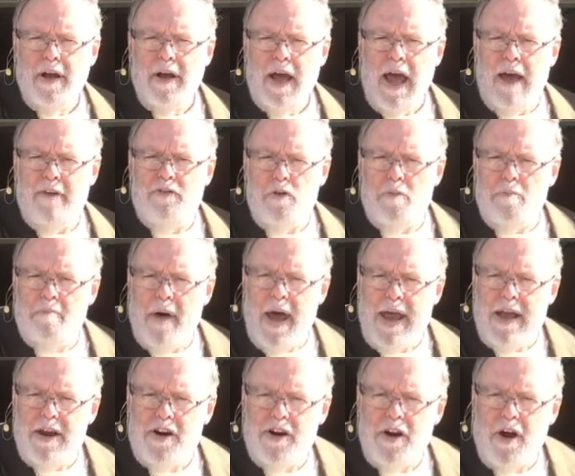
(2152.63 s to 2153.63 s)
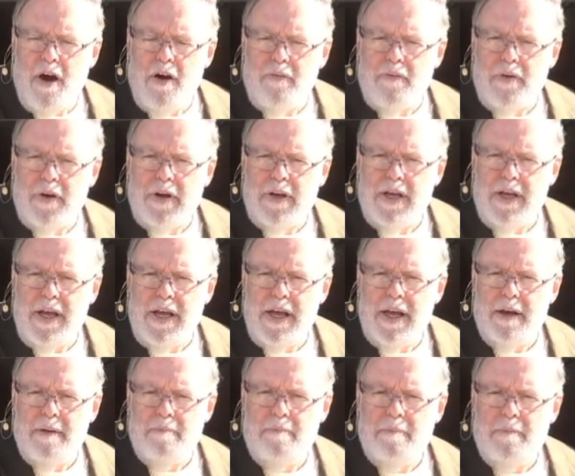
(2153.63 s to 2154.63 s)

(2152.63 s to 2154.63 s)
Have you made an offering to Him?